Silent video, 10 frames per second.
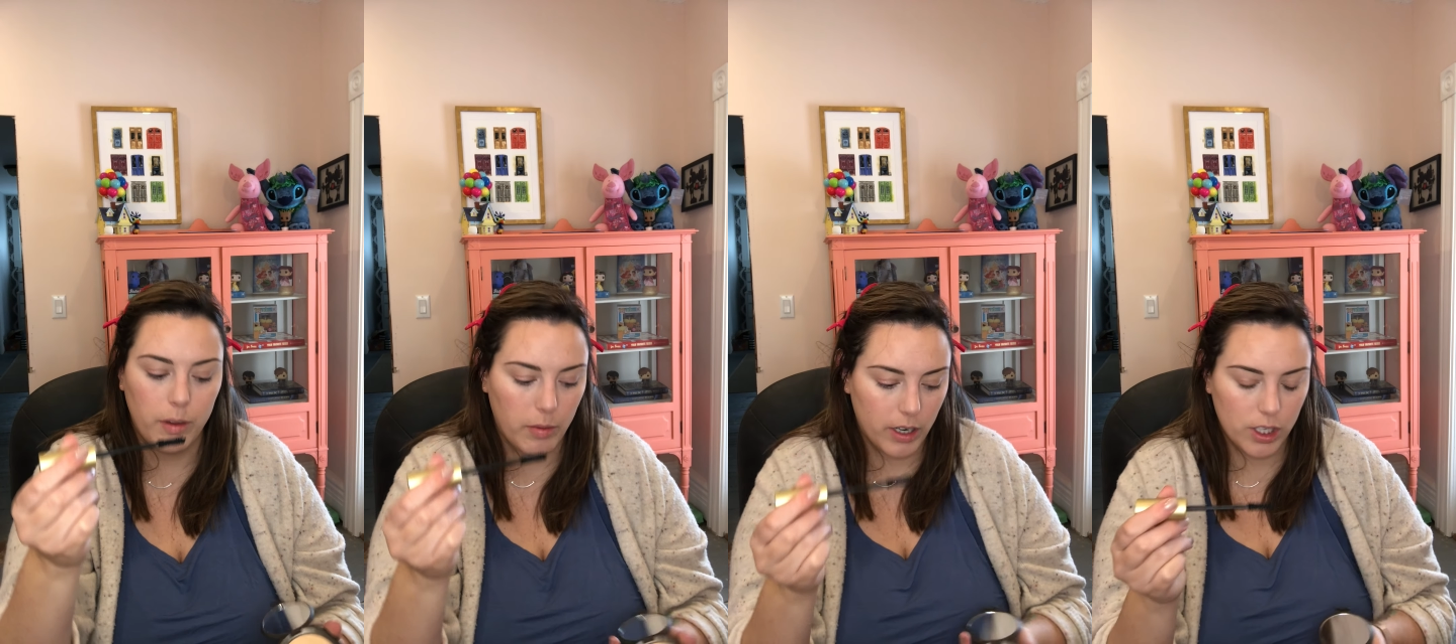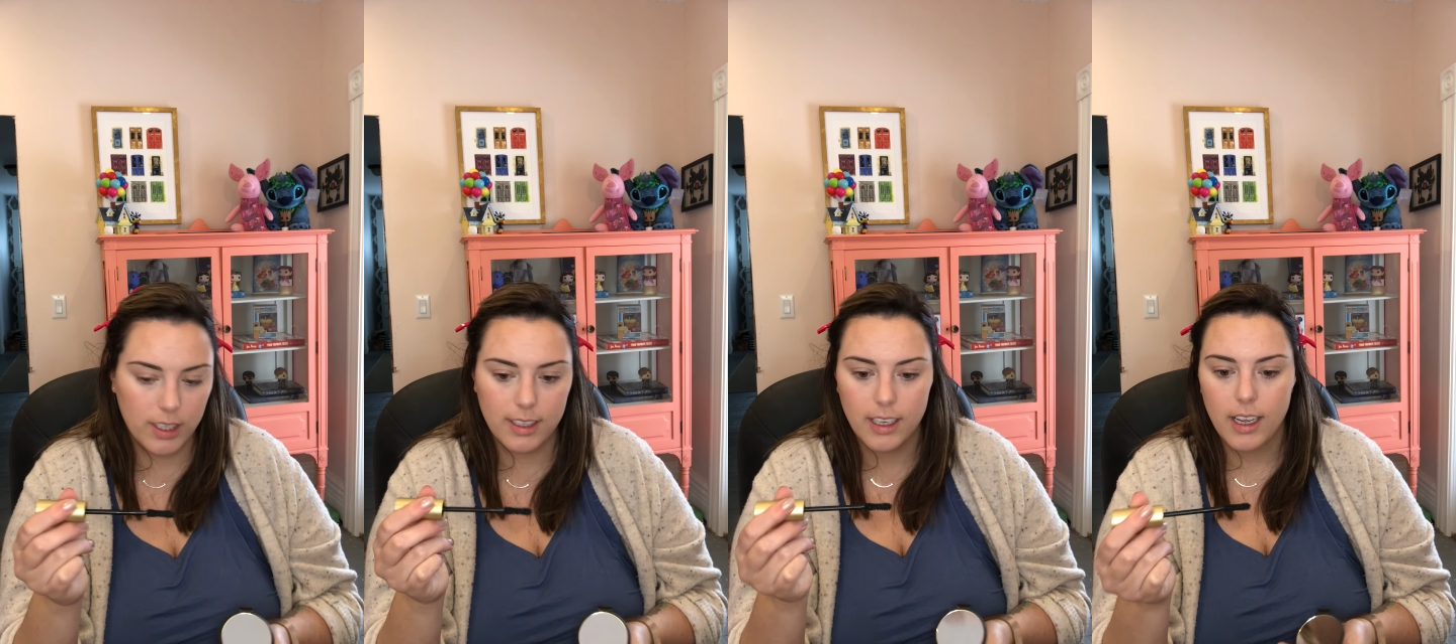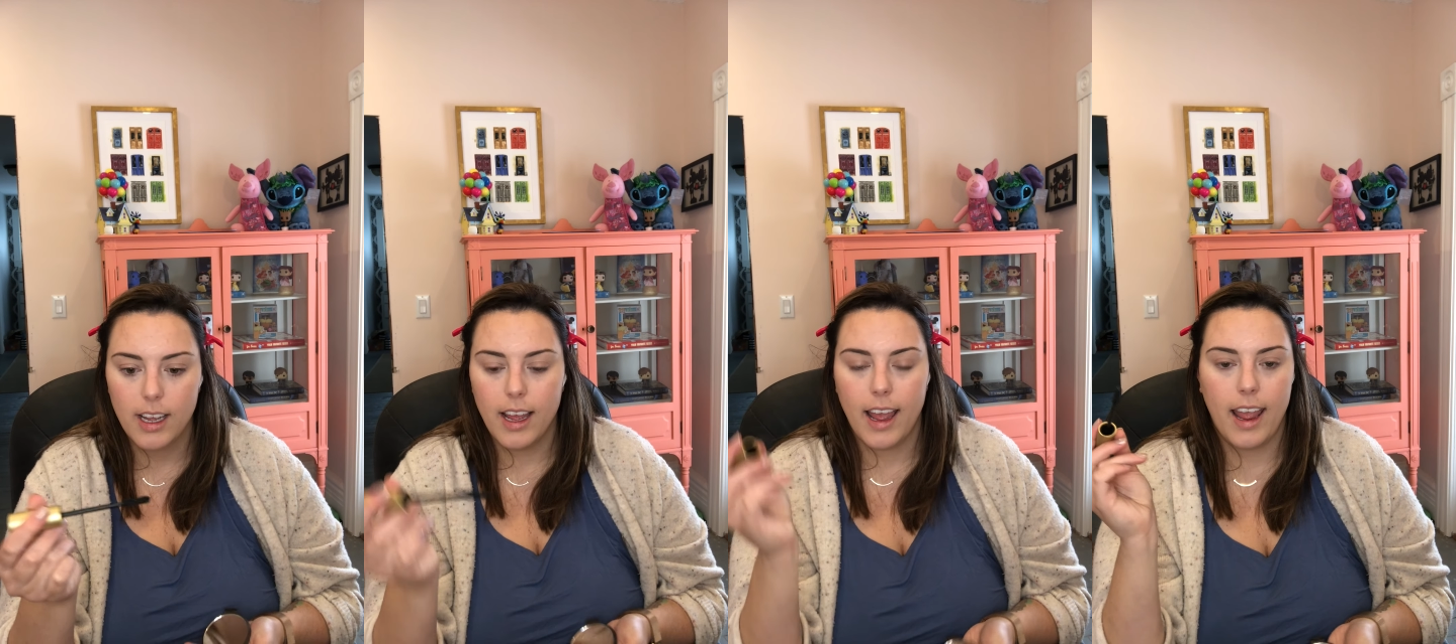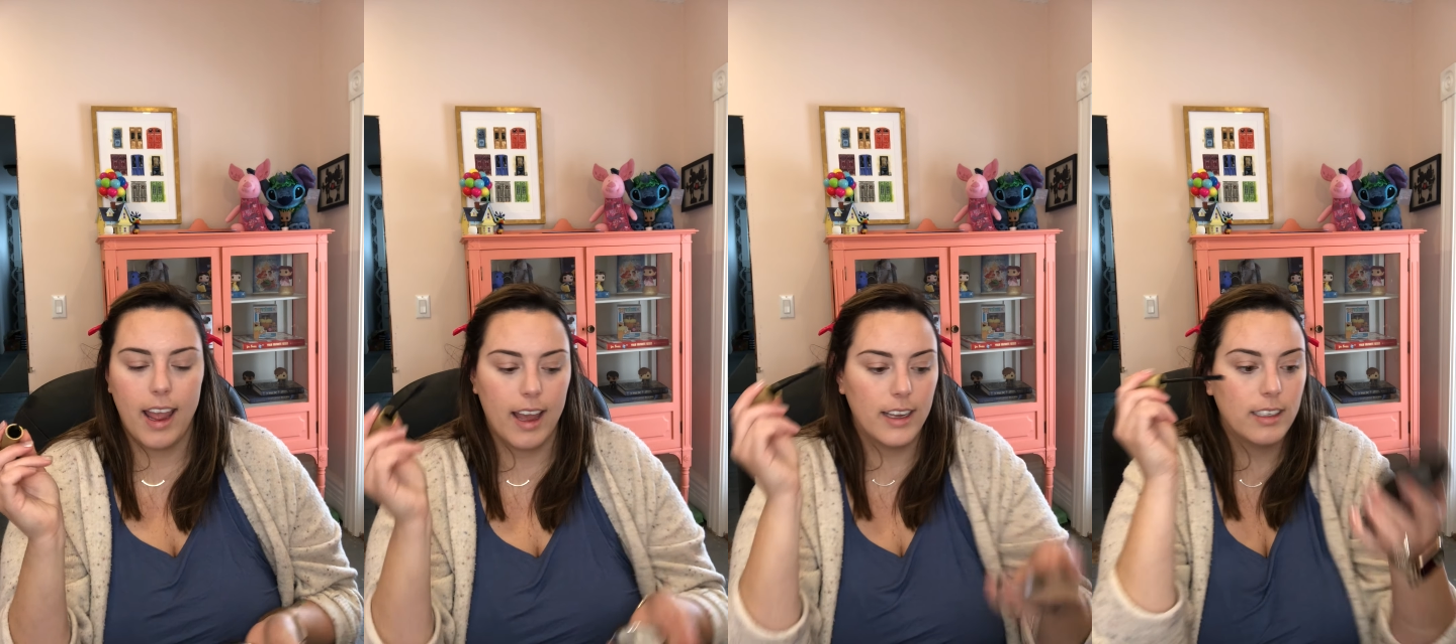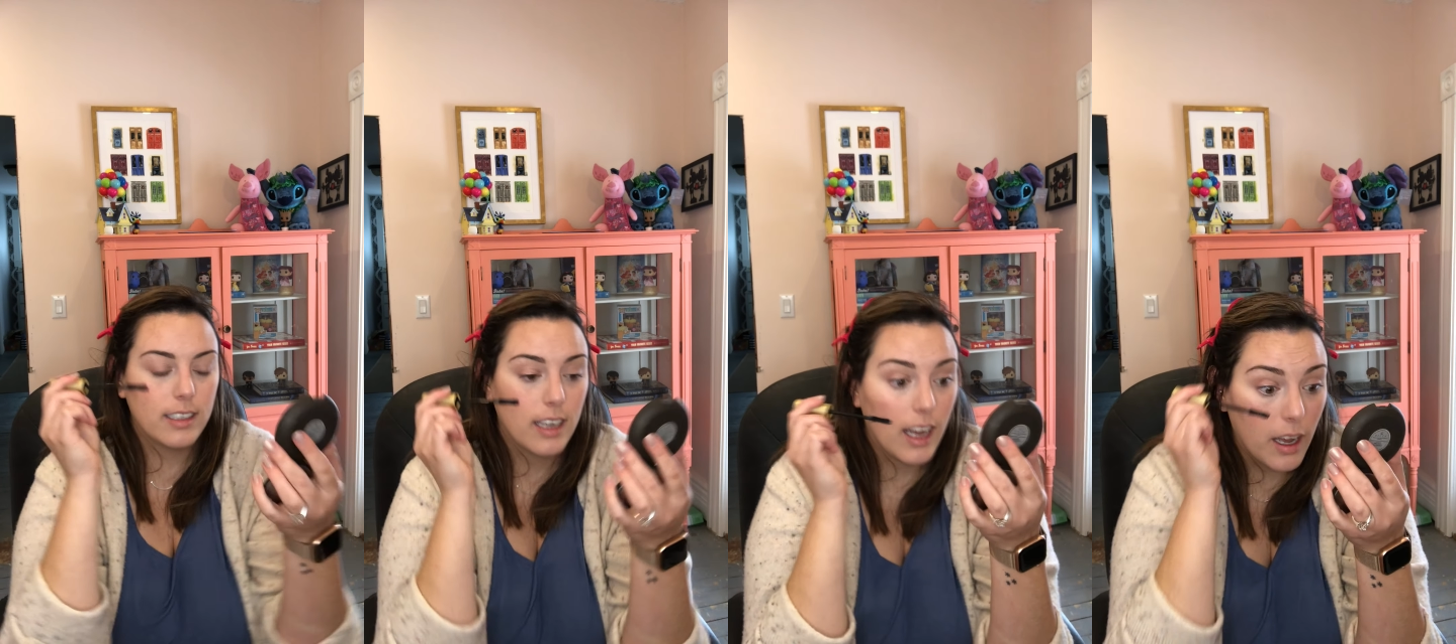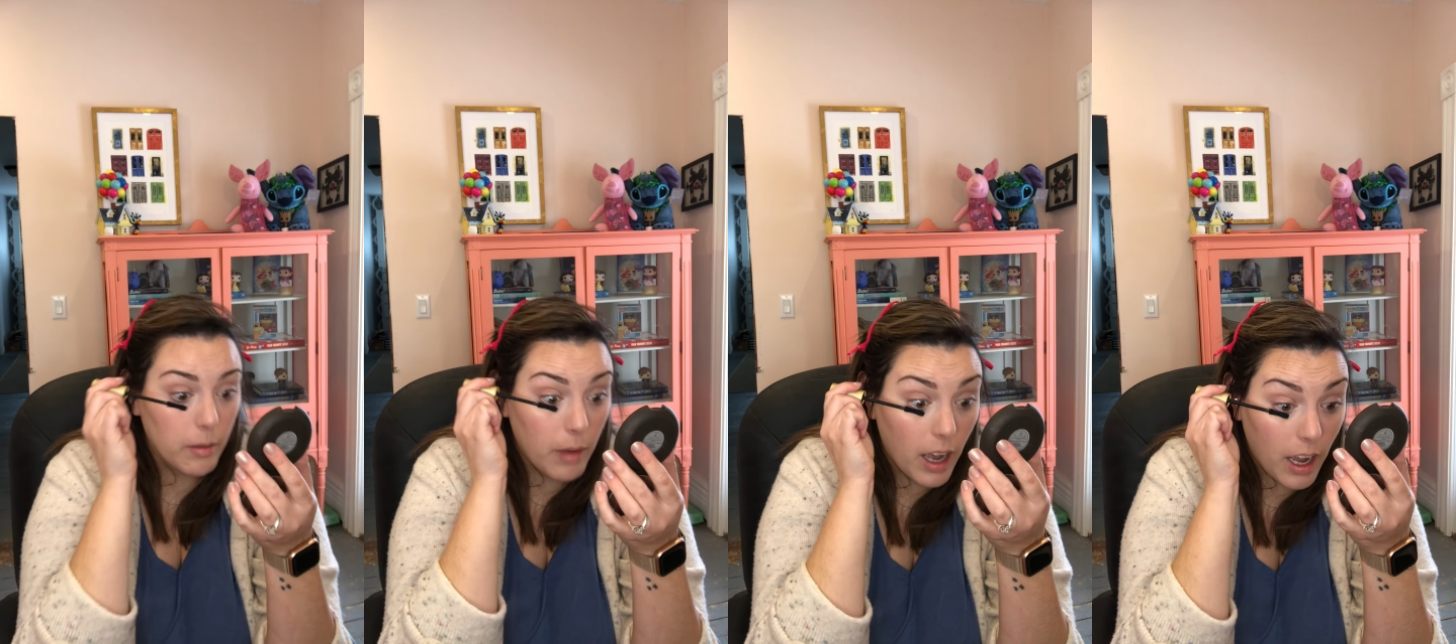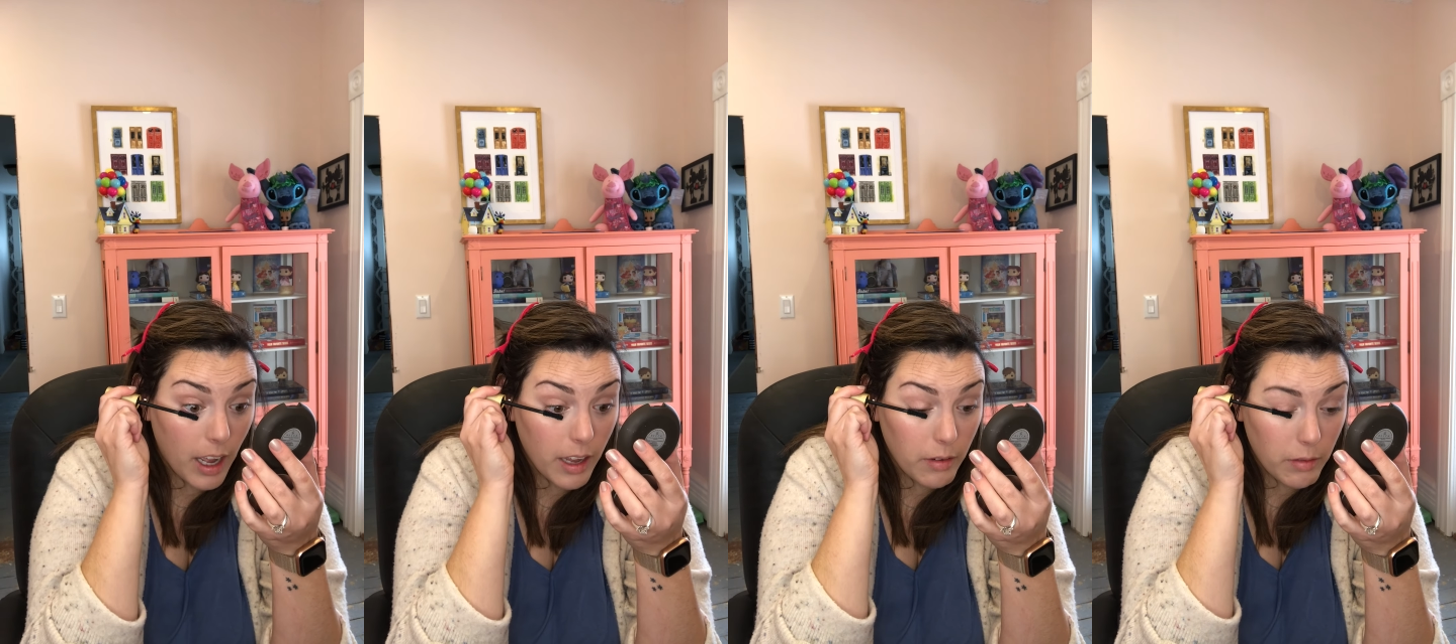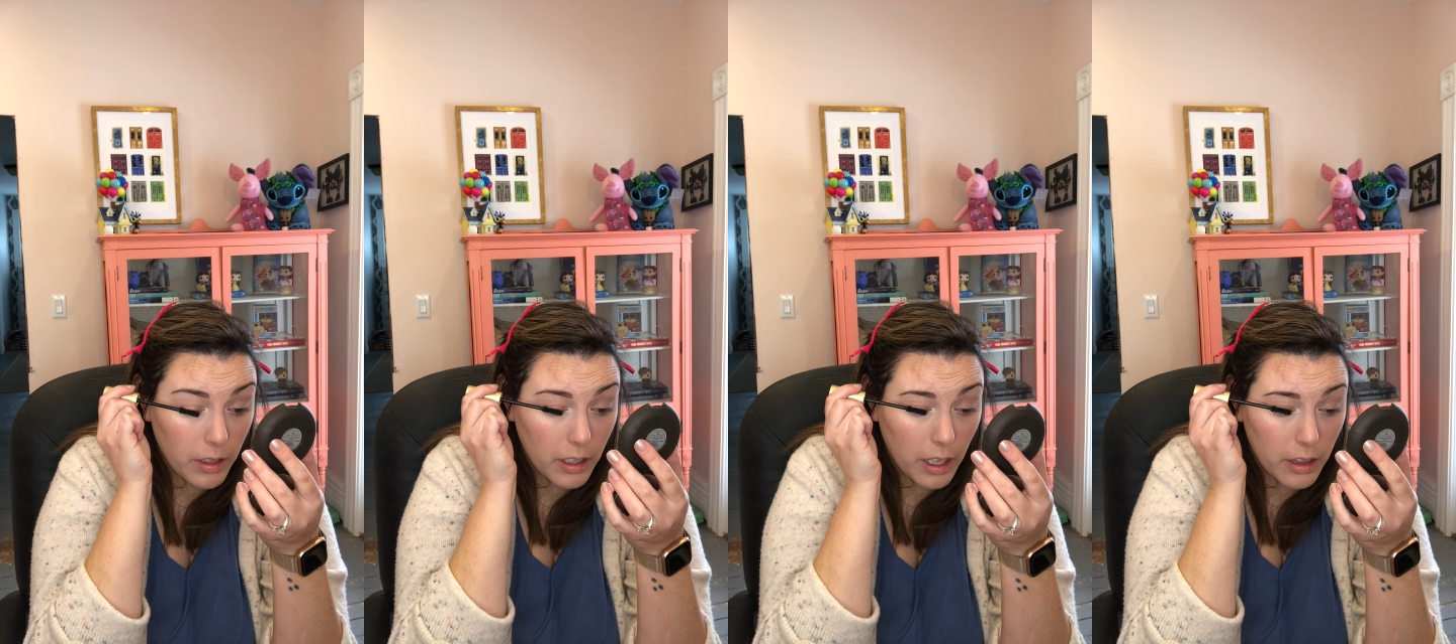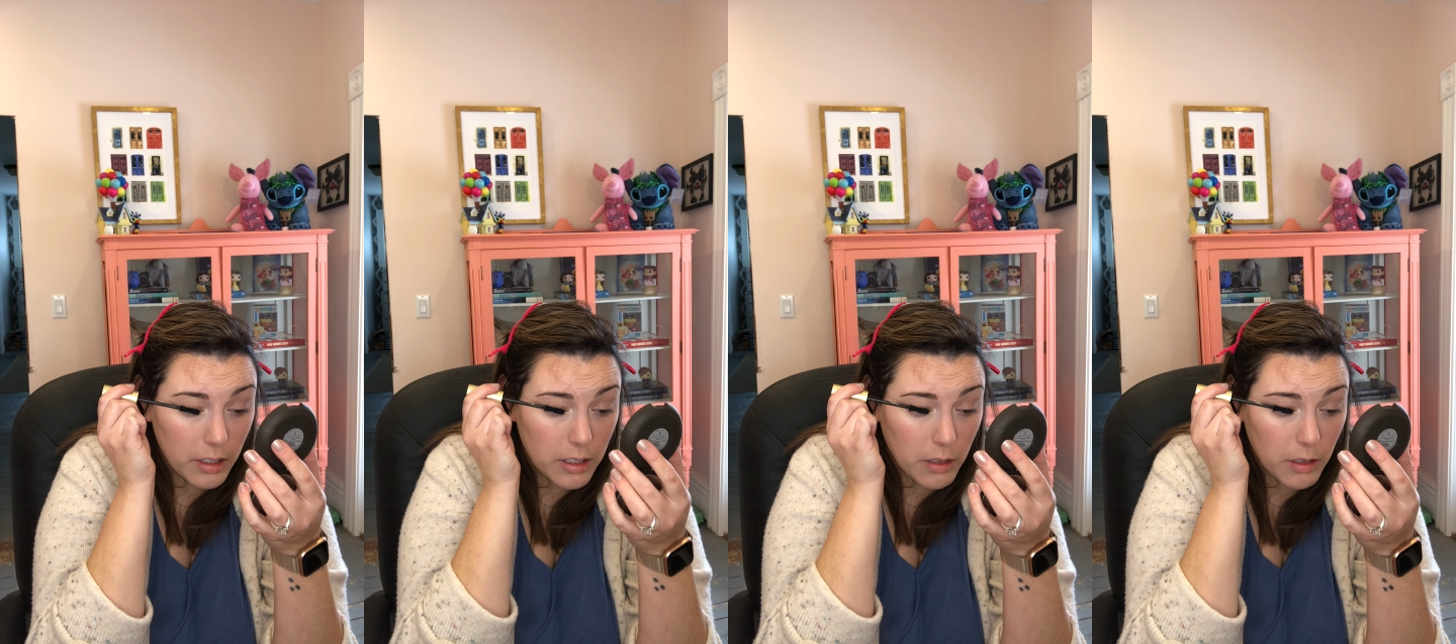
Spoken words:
brushes. And I really like this.